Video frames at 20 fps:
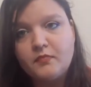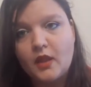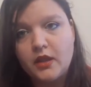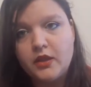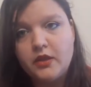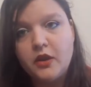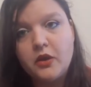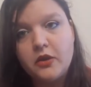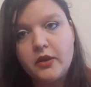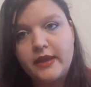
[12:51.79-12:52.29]

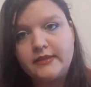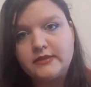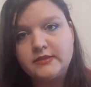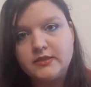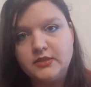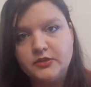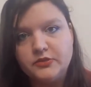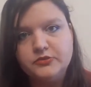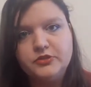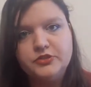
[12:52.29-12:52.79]
you know, get to
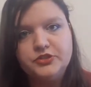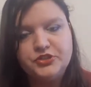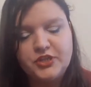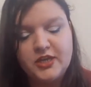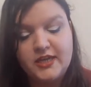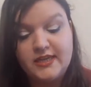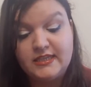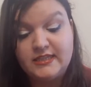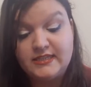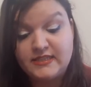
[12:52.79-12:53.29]
know the
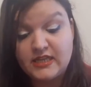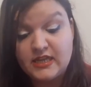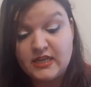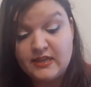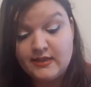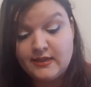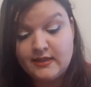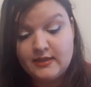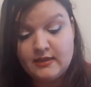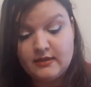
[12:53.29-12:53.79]
shades.
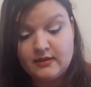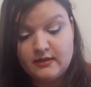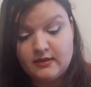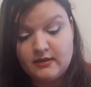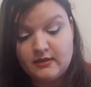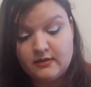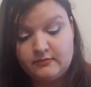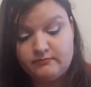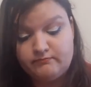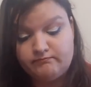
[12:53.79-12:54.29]

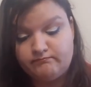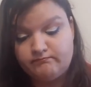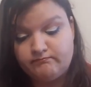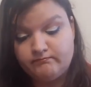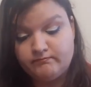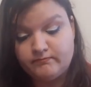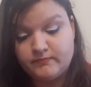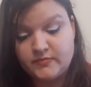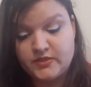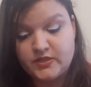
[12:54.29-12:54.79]

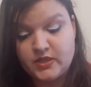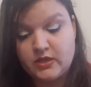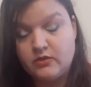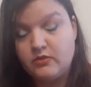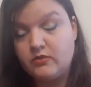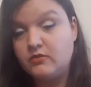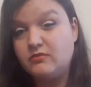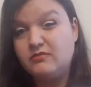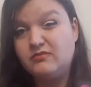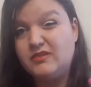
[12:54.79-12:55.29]

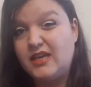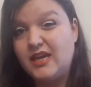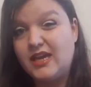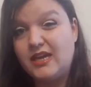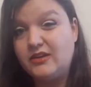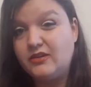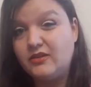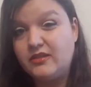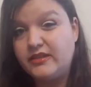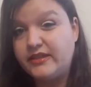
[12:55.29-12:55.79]
So yeah, I
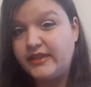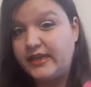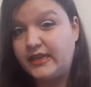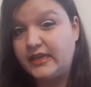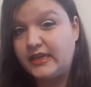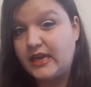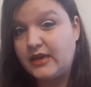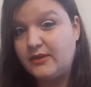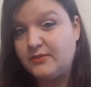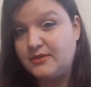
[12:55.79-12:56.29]
don't
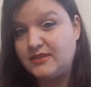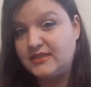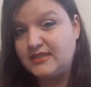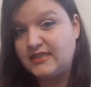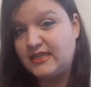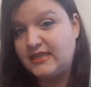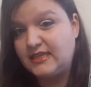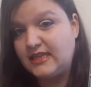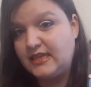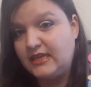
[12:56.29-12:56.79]
think I will
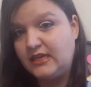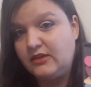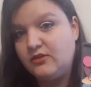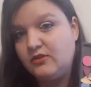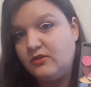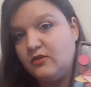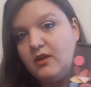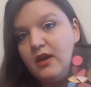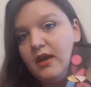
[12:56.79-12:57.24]
set any goal.